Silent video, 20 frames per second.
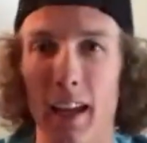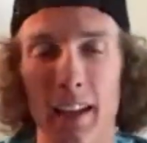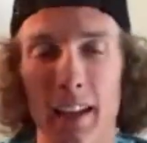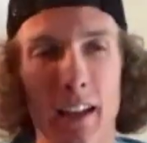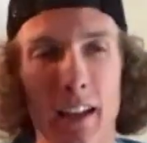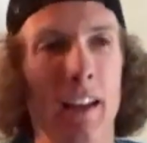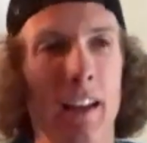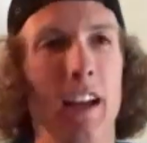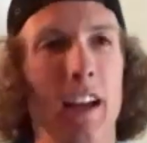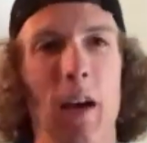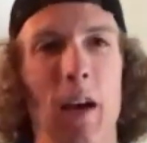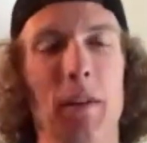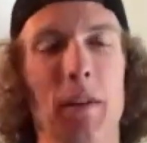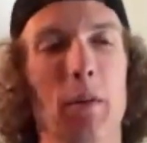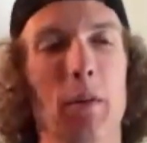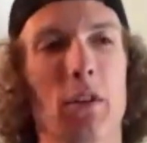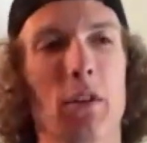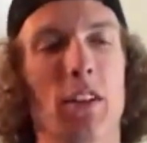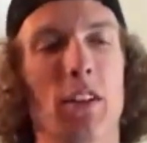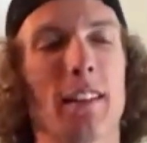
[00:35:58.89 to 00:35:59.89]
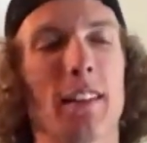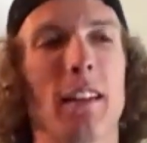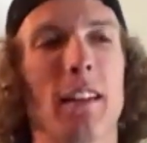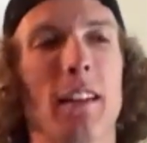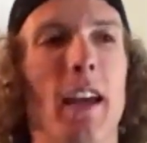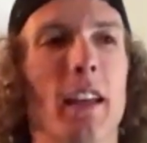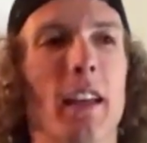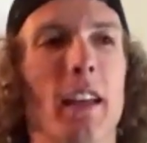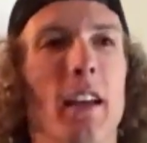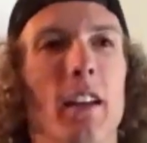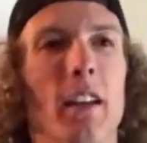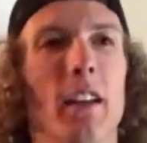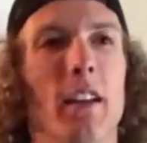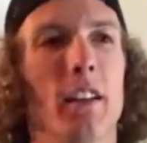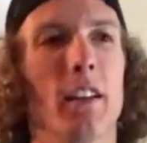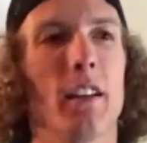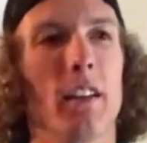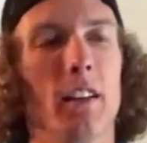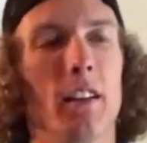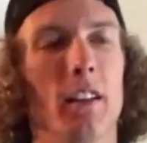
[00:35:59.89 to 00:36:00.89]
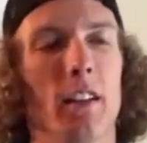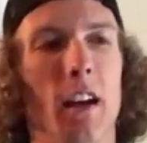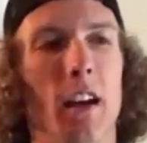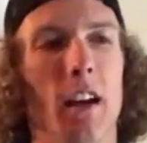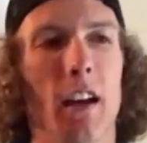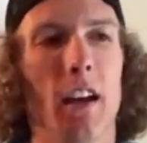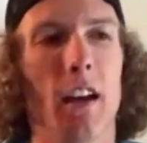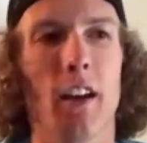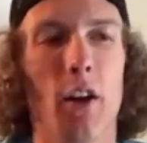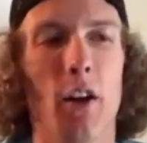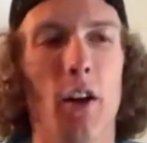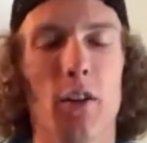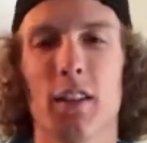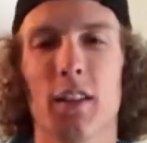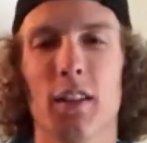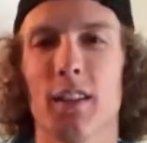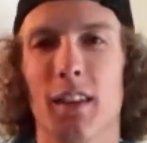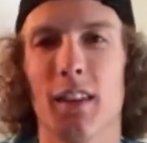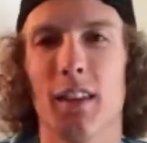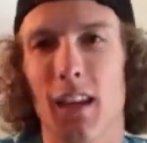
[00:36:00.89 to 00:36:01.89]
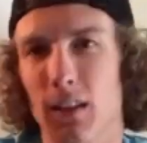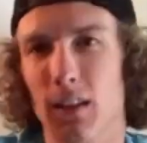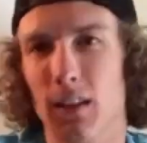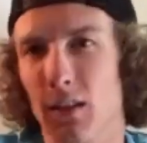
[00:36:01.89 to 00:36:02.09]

Like, I mean, it was just like, I don't know, it's just the